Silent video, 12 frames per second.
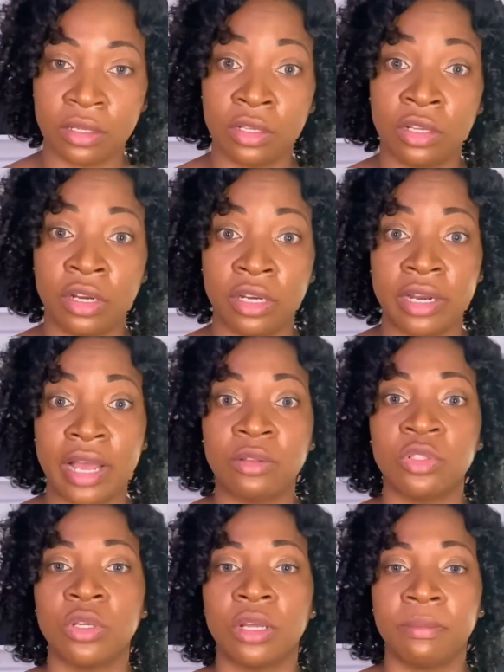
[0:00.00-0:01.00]
learning how
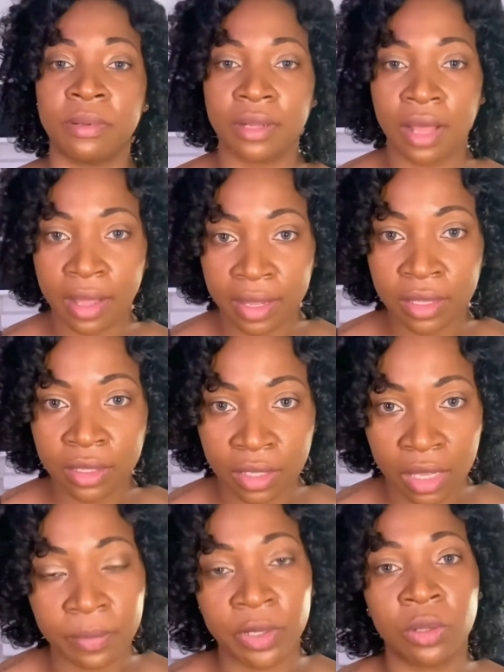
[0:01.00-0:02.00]
to apply a
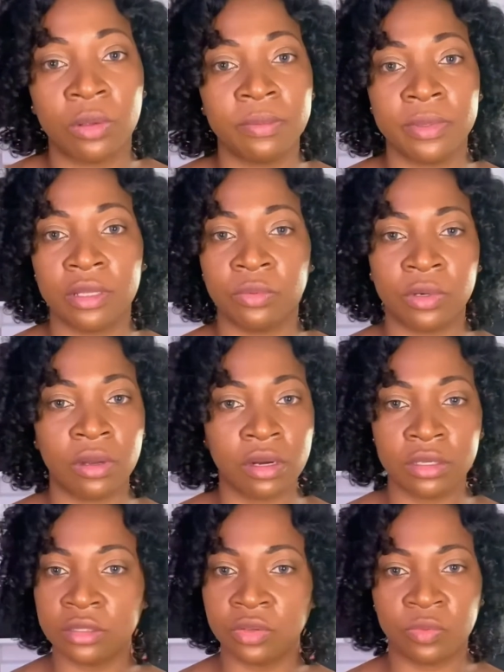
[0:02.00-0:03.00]
chemical peel
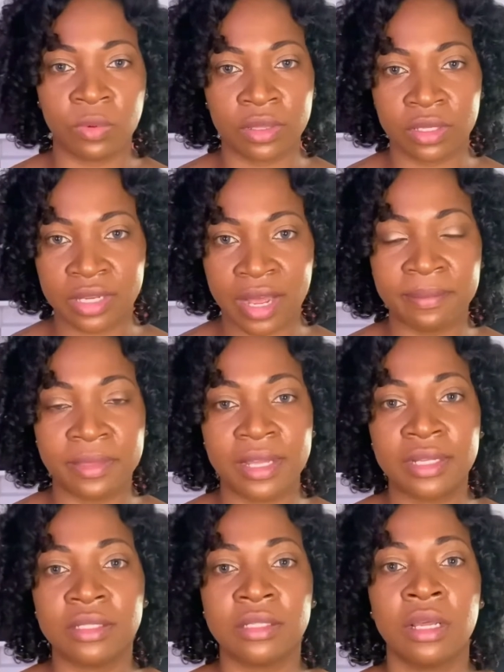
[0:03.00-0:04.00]
regardless of what the depth
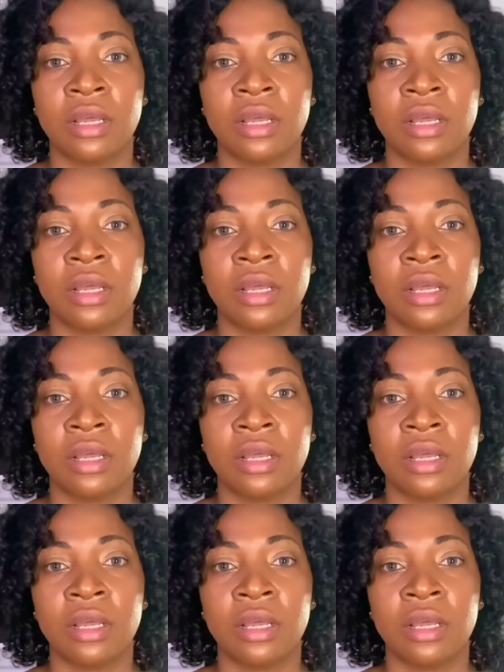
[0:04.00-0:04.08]
is.